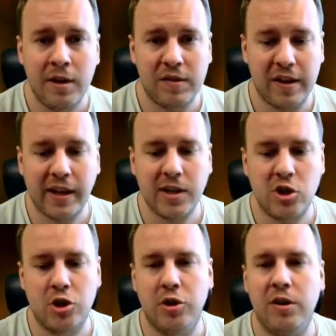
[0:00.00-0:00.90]
Second
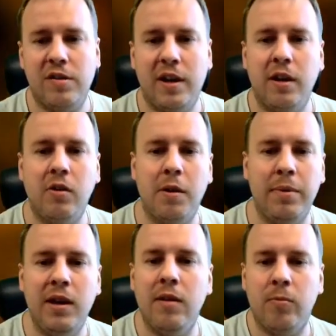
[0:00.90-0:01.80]
shot is either gonna
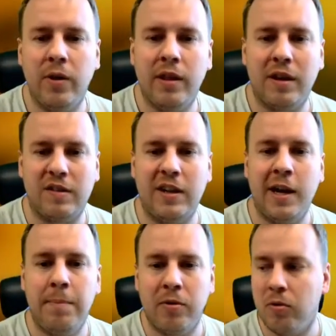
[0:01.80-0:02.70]
be with a
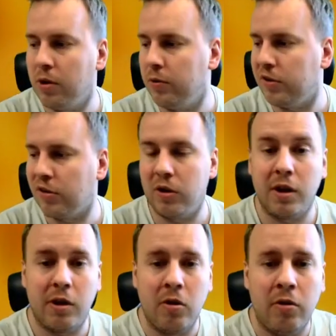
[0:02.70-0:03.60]
sniper or it's
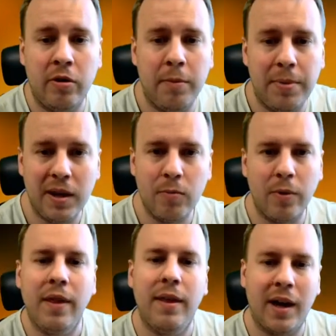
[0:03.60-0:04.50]
gonna go, uh, be
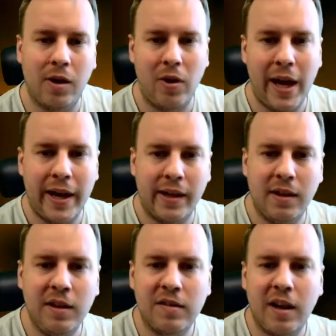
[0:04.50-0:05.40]
with a Goliath.
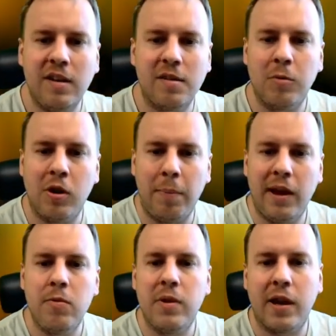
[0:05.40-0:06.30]
In this case I'm gonna
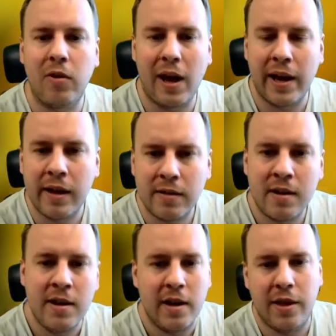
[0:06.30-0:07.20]
play with a Goliath
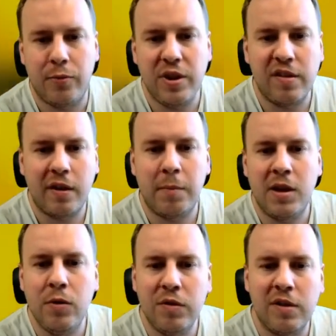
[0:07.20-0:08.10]
and the reason I'm
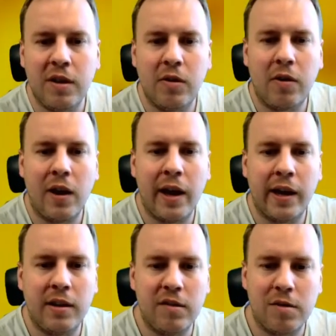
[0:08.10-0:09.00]
using the
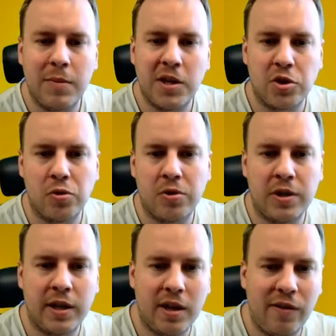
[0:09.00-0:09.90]
Goliath is to make sure
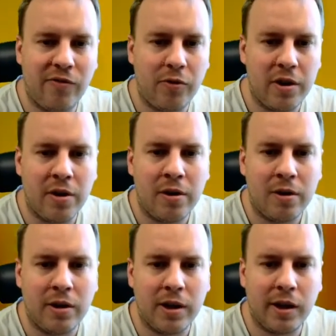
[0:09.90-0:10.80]
that if we
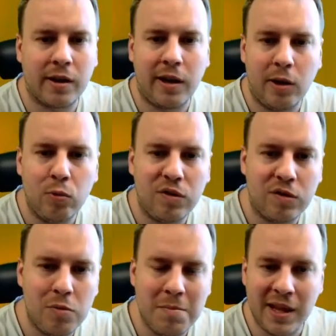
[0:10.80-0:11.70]
are close
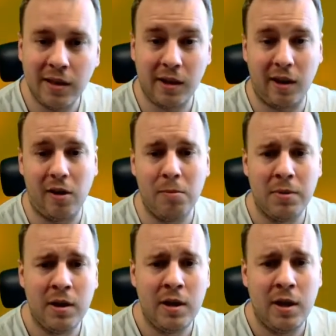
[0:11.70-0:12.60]
to min club
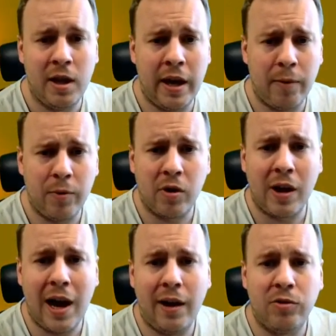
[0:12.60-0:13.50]
uh, we're going
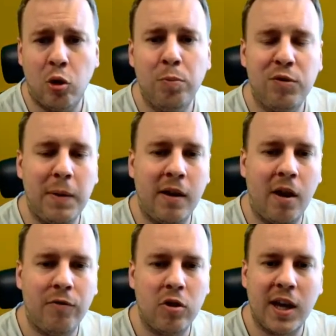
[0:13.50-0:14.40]
to have topspin
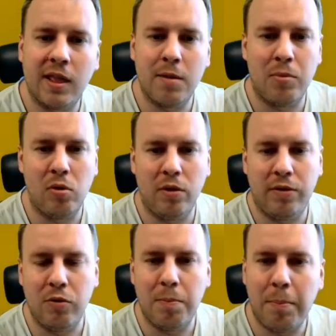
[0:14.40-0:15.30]
enough to get the ball
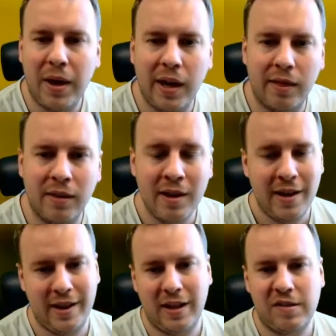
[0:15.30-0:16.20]
to pin.
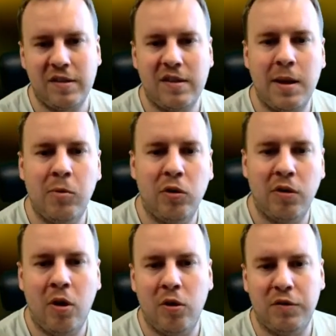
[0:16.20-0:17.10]
And that's the same
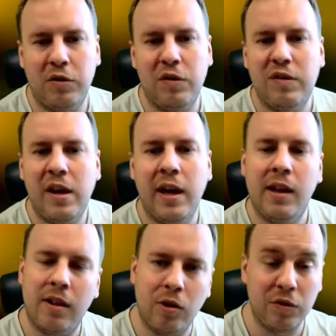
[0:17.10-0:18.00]
also to say
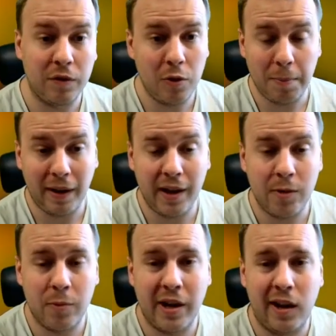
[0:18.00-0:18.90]
that those of you
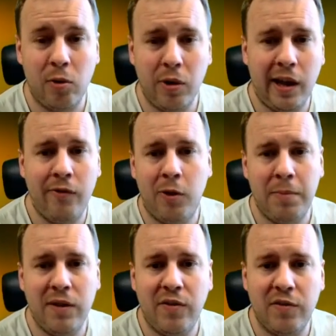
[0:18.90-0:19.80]
playing with a lower level
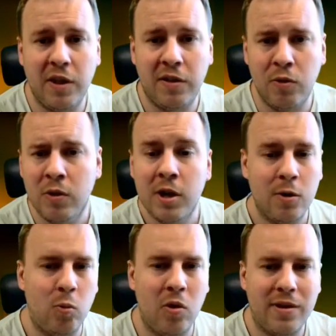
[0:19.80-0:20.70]
B52
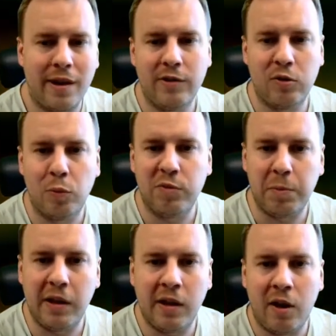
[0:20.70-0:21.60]
won't have the
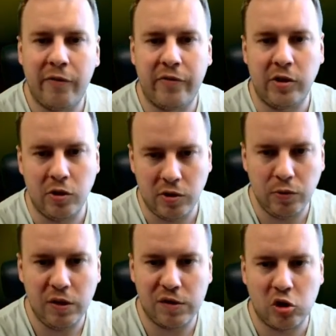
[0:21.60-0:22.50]
topspin enough to do
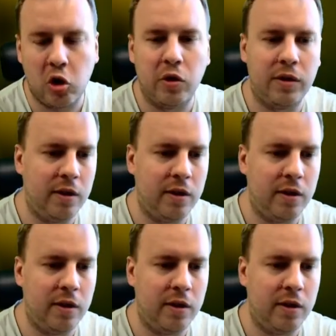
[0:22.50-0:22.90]
this shot.